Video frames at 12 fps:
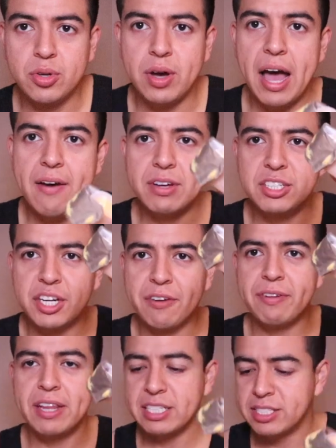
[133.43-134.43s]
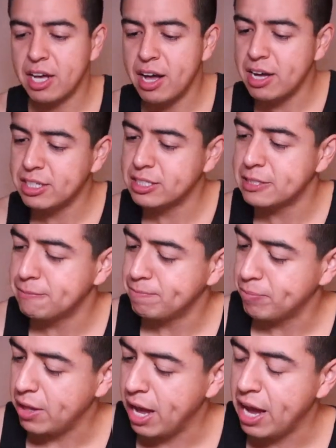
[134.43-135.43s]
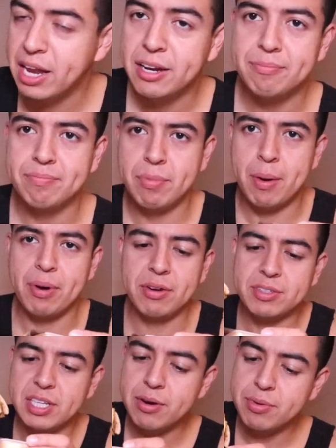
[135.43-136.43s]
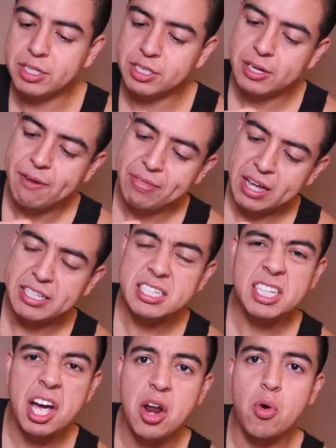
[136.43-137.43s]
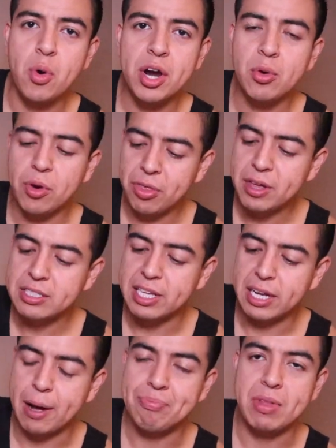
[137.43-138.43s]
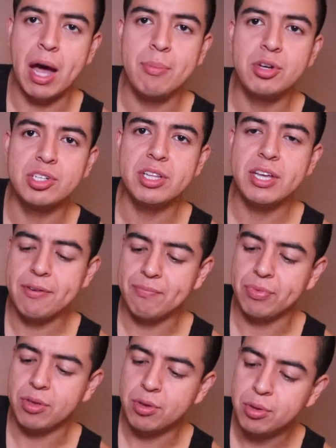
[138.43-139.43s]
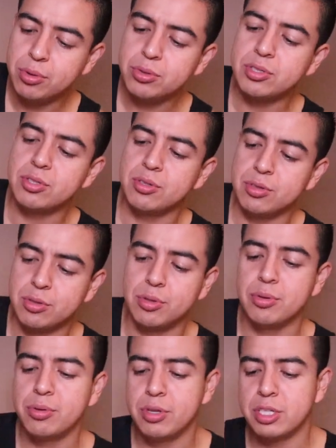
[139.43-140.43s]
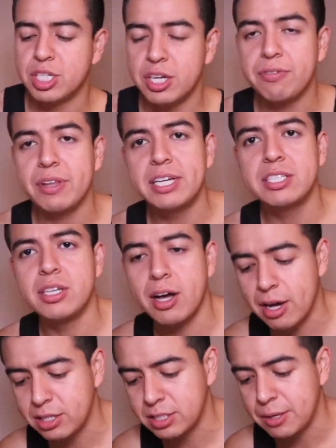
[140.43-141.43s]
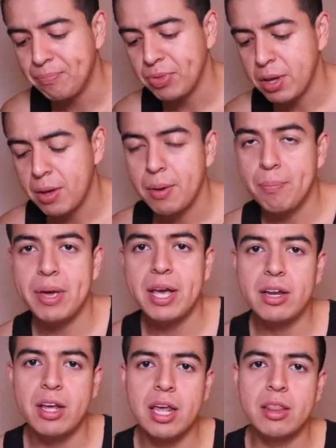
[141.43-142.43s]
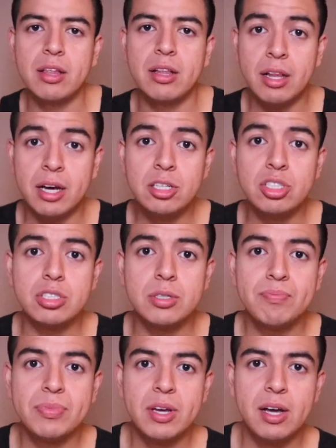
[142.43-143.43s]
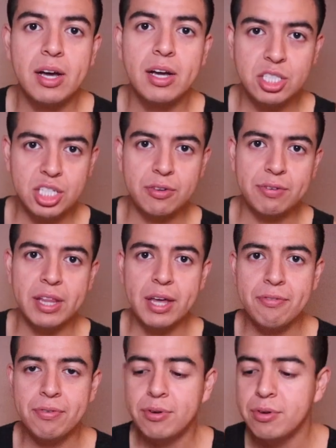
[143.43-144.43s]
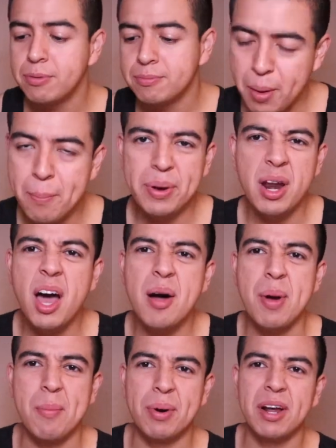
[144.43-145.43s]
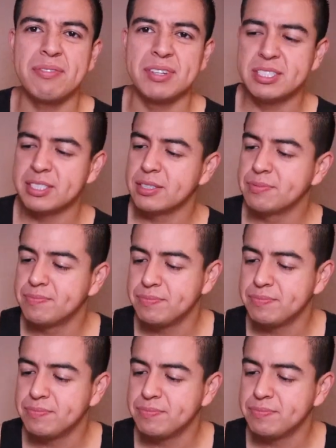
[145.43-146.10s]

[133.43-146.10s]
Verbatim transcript: So I have a Chick-fil-A sauce and my breakfast sandwich. It tastes kind of weird with this. Like I'm usually used to the Chick-fil-A sauce being in the lunch uh, Chick fil A food, but not on my breakfast.